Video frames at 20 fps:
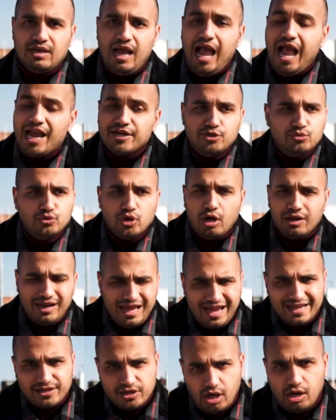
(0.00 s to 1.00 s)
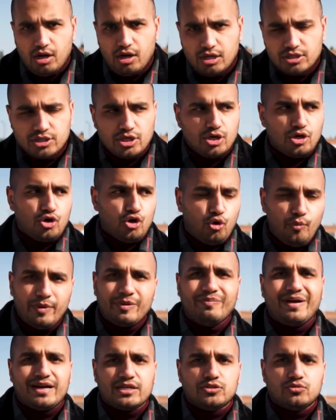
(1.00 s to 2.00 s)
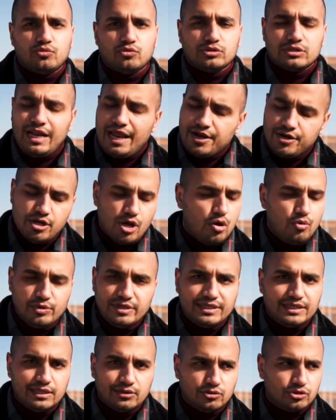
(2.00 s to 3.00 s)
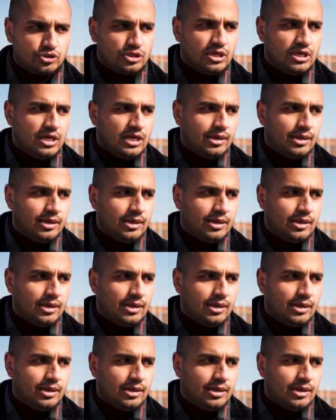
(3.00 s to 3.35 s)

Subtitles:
I do not like cars coming back to us like no dealer does,